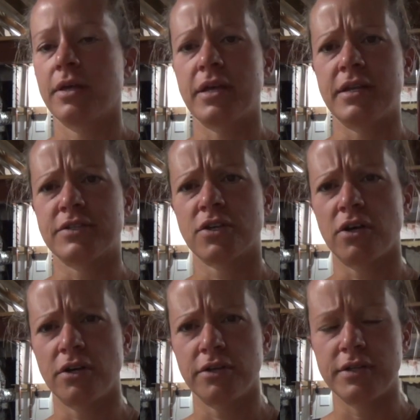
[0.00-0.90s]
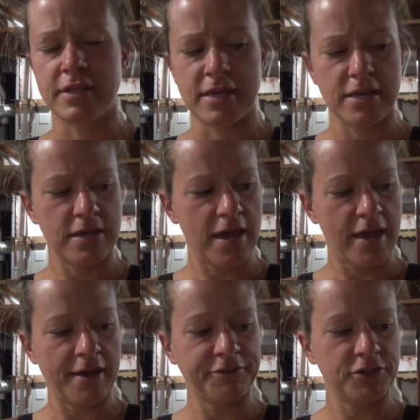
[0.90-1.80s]
It is called the
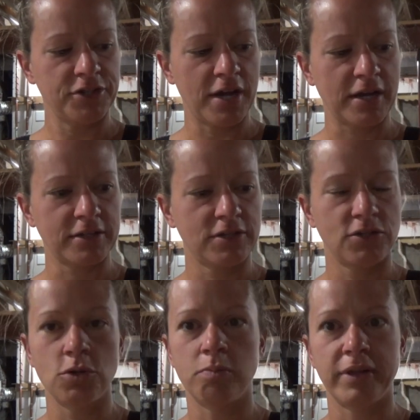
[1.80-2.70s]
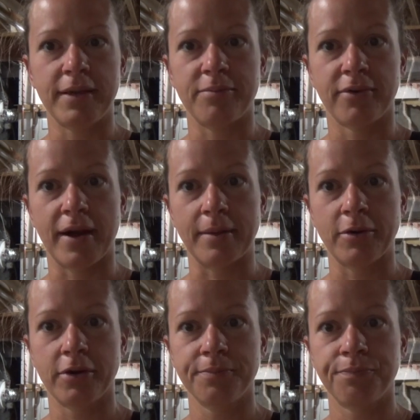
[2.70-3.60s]
Aftershocks two-play
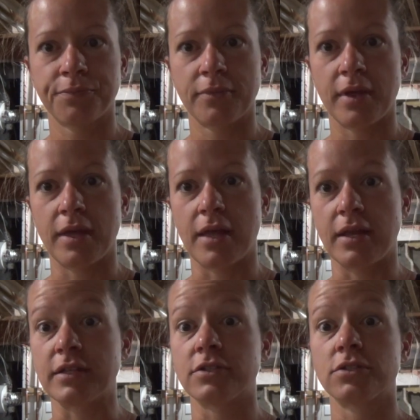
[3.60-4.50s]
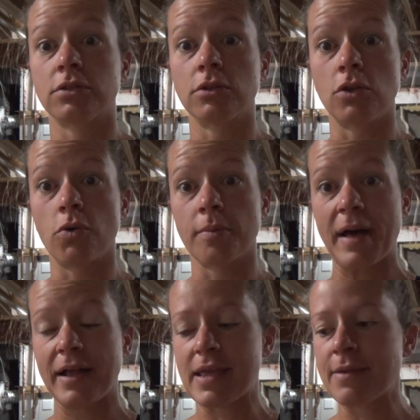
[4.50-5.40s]
primer, and it's lower
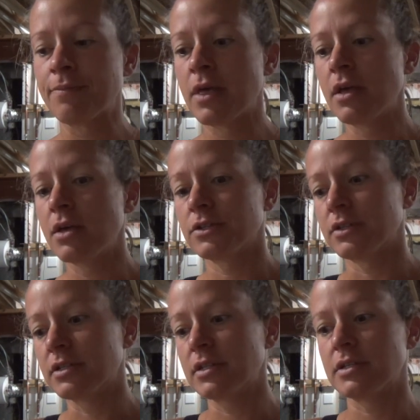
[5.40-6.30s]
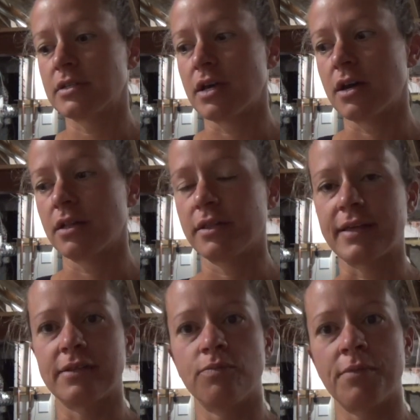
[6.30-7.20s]
body. So this is
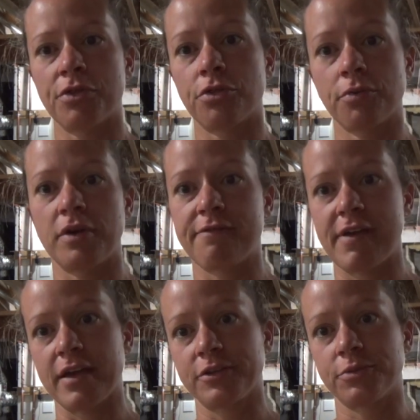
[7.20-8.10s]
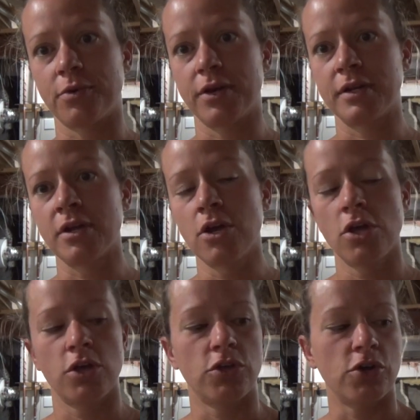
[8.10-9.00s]
like month three of AX-1.
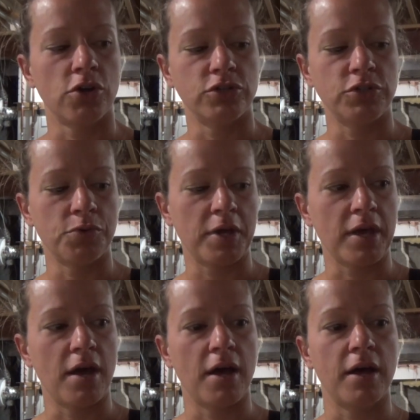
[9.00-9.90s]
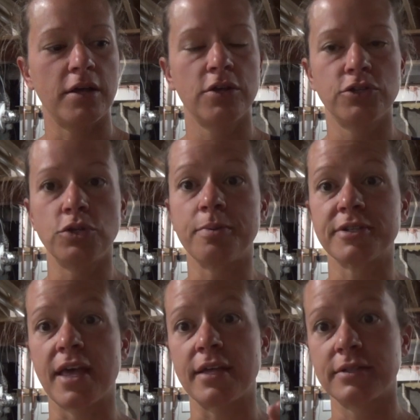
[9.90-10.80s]
You're doing a
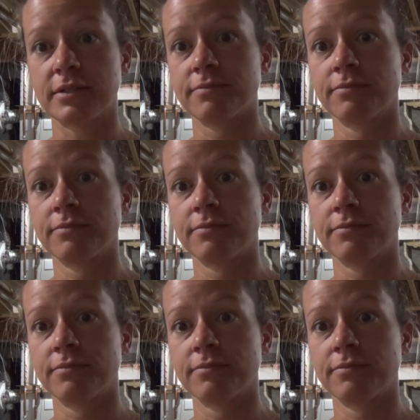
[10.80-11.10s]
superset.